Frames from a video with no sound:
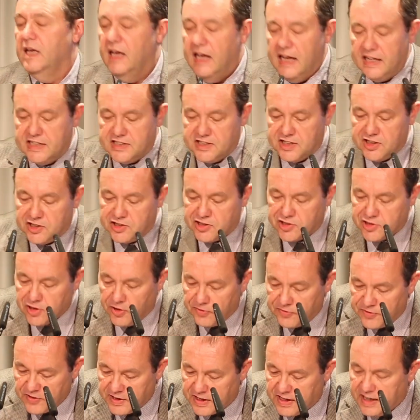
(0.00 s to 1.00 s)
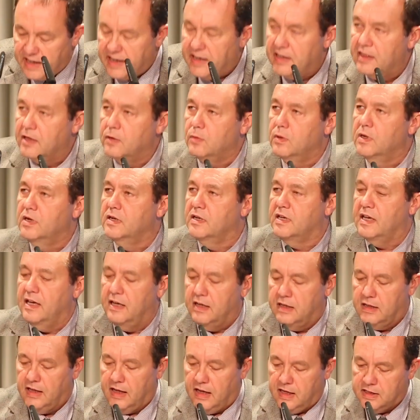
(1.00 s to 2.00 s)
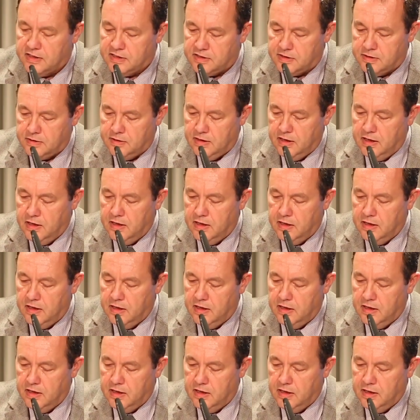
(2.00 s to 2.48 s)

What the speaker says: is to suffocate the working class,